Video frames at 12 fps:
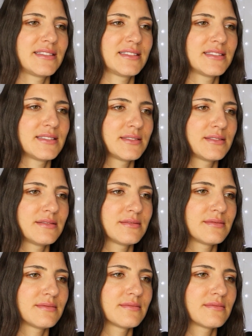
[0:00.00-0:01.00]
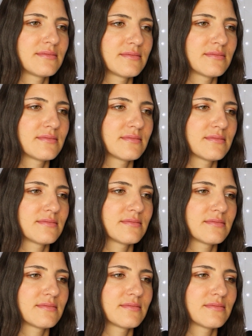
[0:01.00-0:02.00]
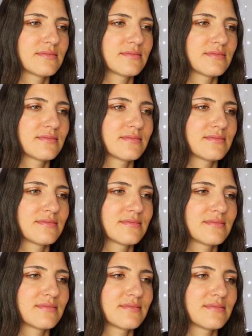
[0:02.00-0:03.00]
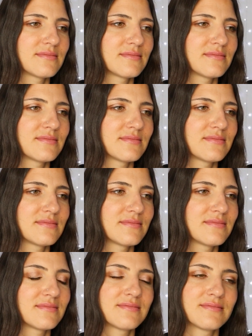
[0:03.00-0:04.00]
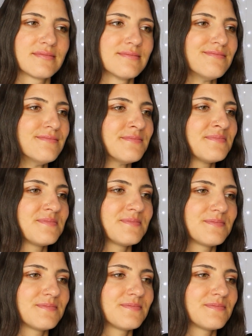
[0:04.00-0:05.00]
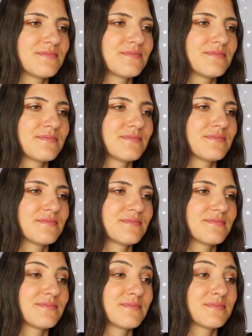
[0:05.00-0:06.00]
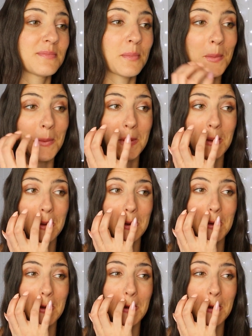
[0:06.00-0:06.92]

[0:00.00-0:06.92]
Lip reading: (no one is talking)